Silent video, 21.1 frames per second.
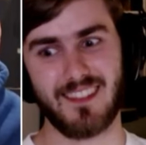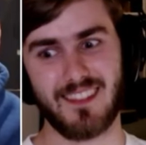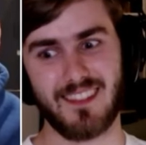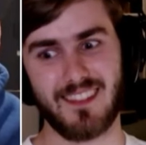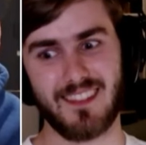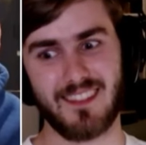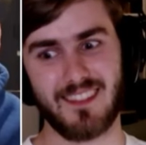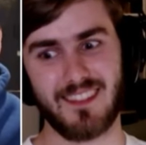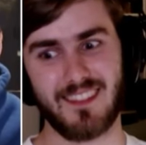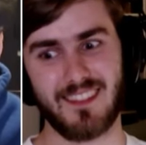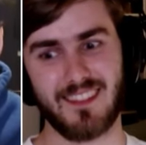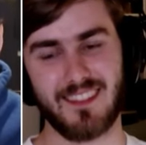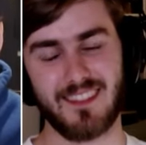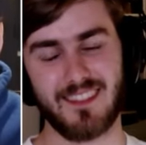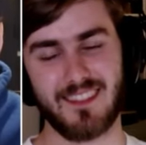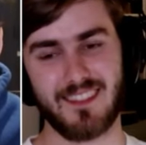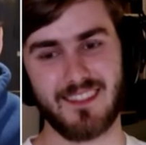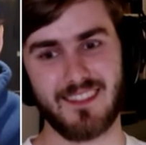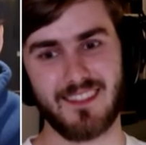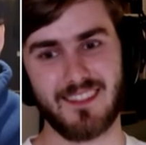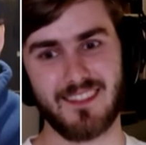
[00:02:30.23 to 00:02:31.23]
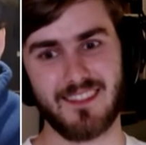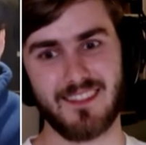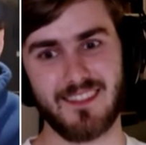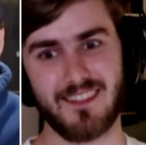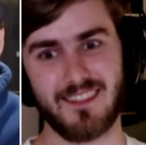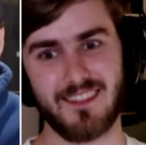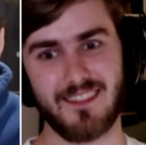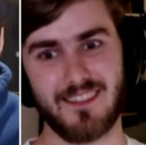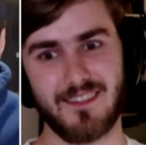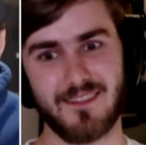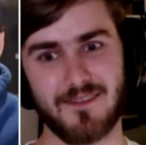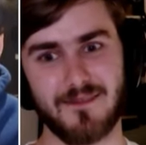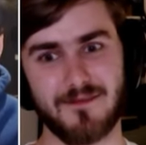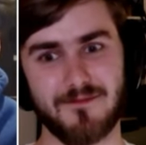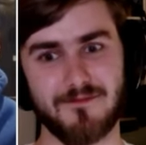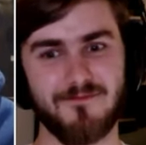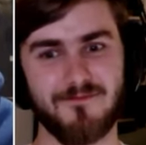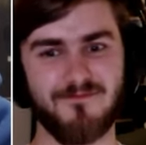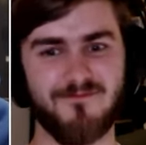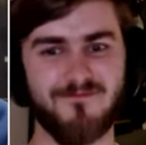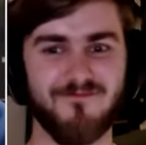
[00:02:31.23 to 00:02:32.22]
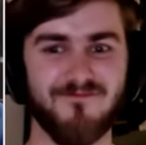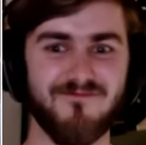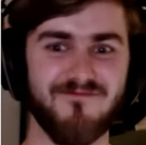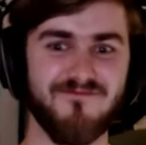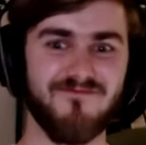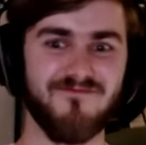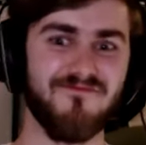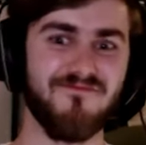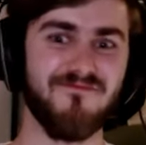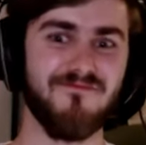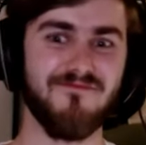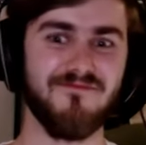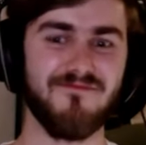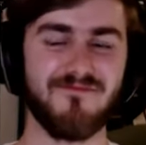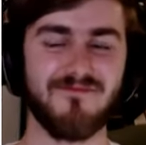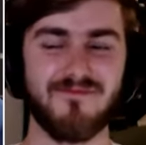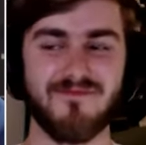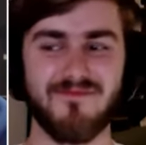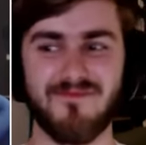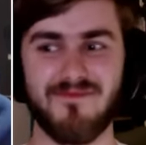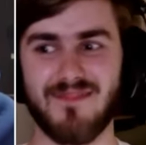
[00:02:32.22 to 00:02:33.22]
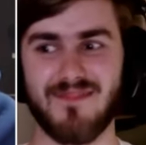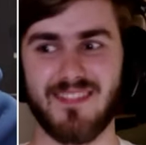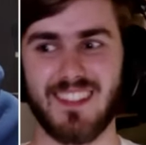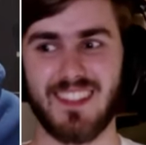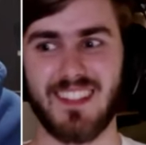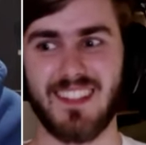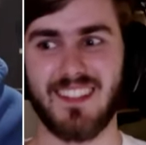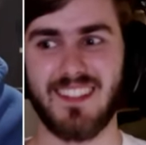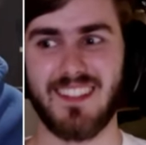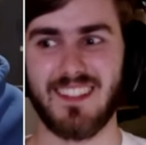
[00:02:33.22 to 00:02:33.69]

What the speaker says: [no speech]